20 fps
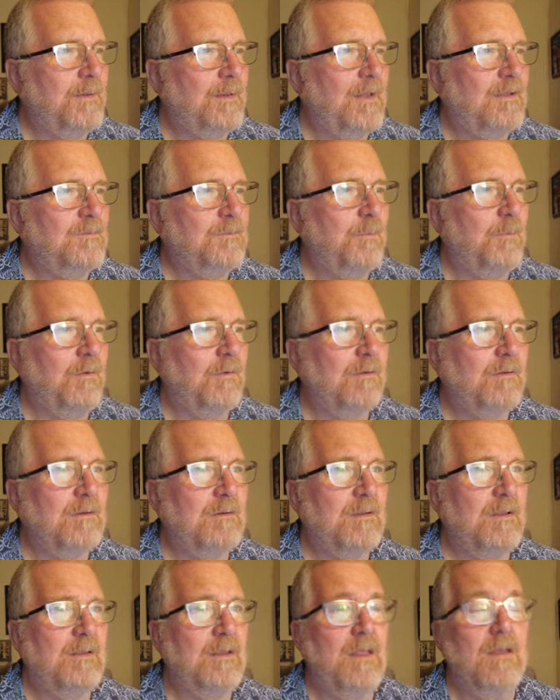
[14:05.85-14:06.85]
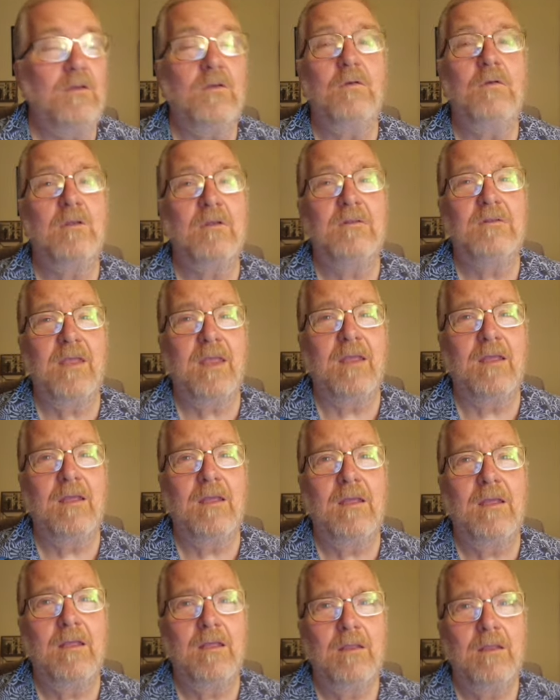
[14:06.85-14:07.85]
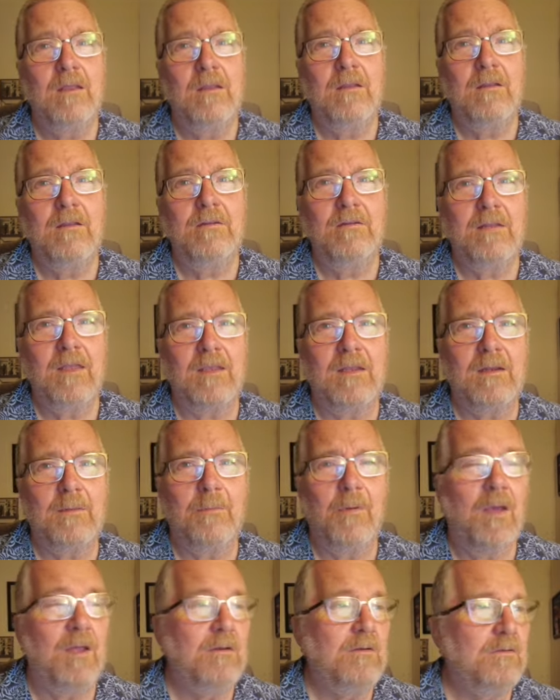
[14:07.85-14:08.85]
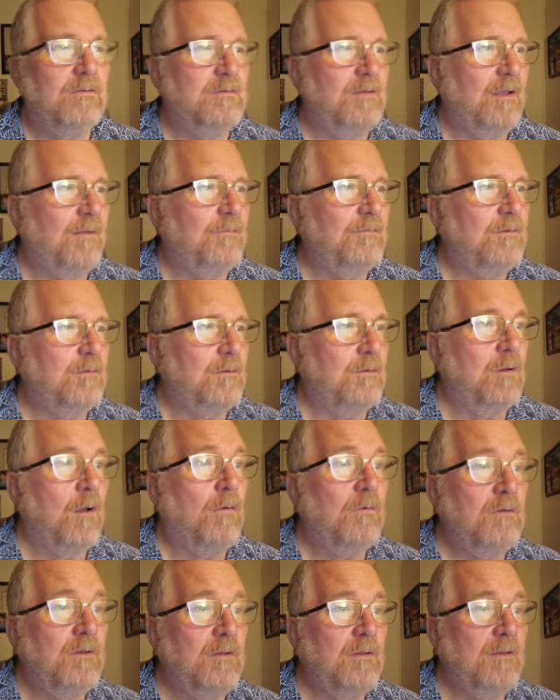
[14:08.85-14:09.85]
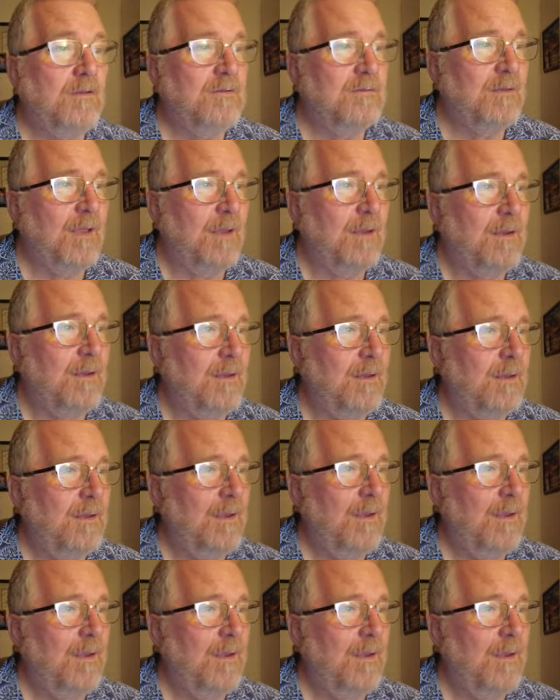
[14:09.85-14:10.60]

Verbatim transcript: less boring, and then you can take it upon yourself to go to this site